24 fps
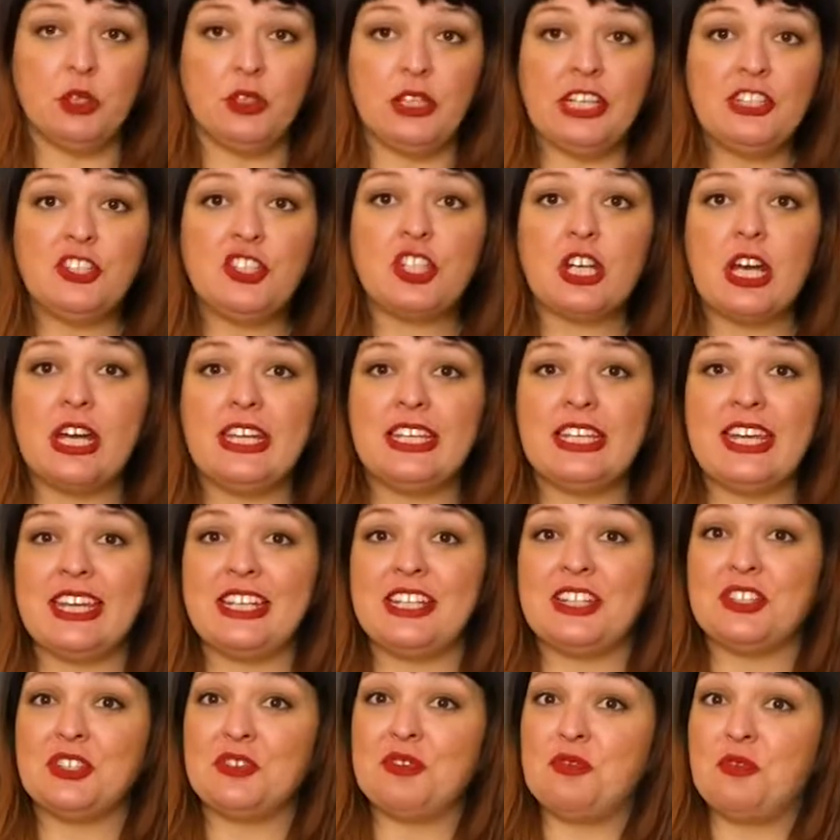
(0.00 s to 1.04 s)
let's try to get
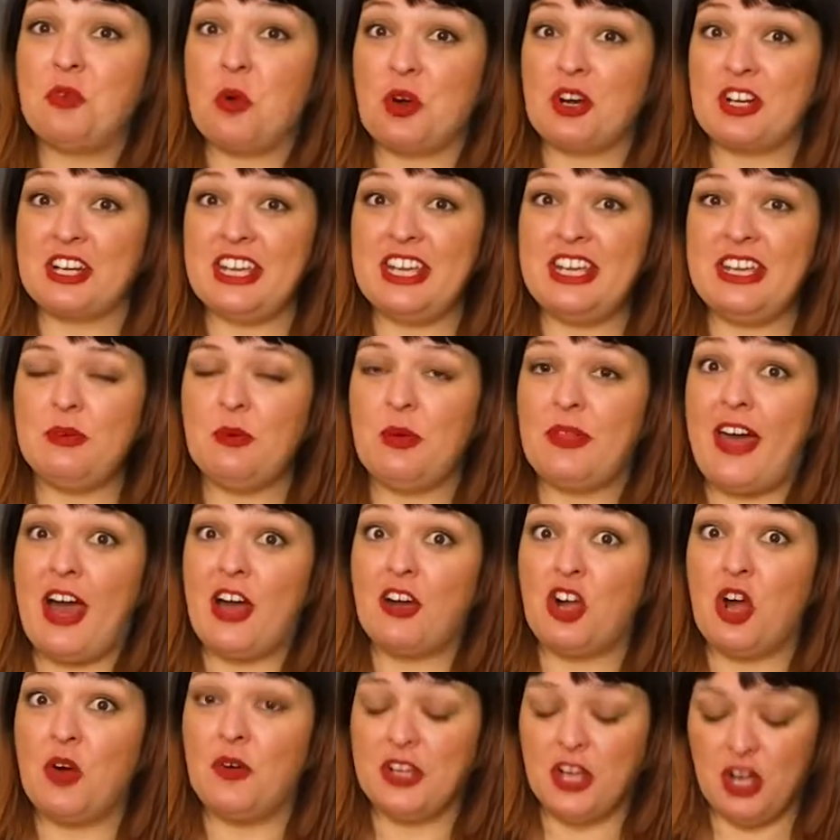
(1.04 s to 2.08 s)
it to 40 without
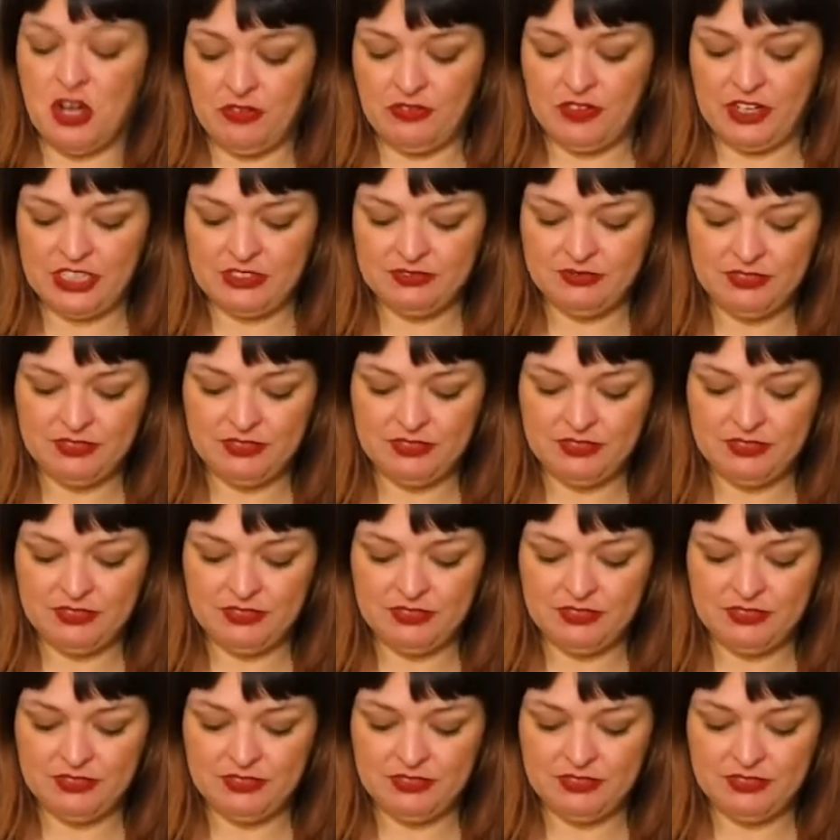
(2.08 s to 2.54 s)
going over.